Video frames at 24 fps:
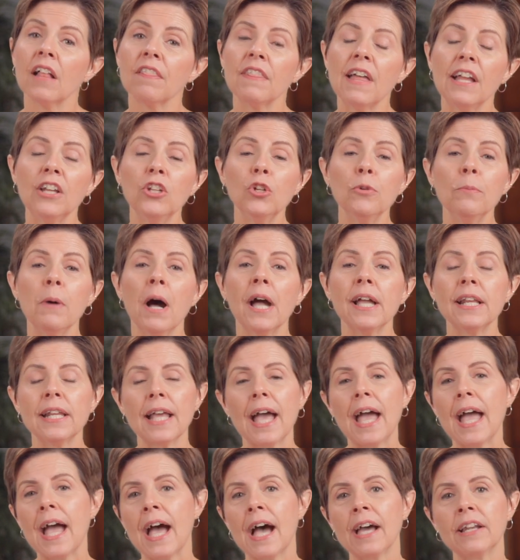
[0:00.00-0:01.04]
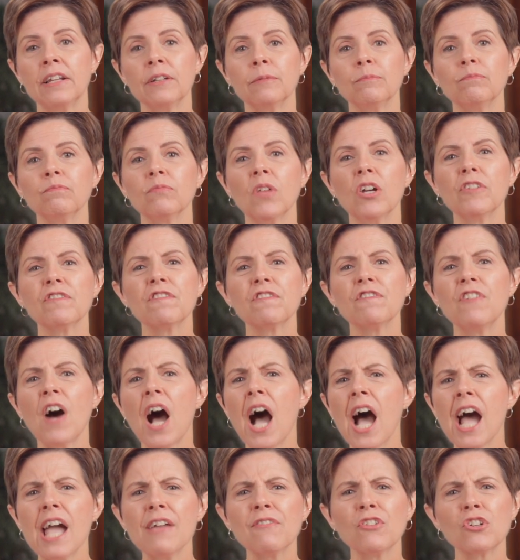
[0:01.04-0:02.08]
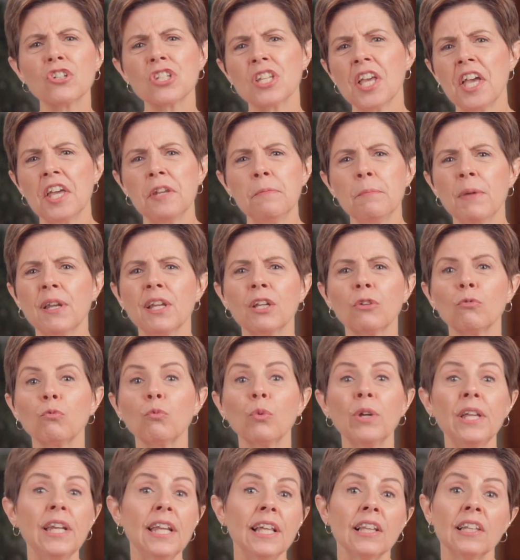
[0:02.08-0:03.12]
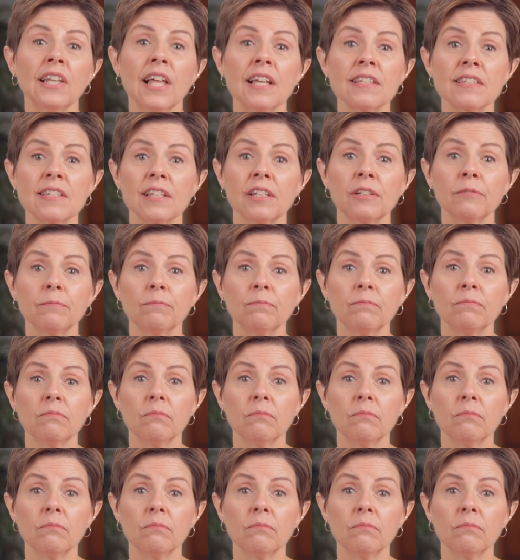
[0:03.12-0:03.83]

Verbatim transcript: then you might add a five or ten minute reading lesson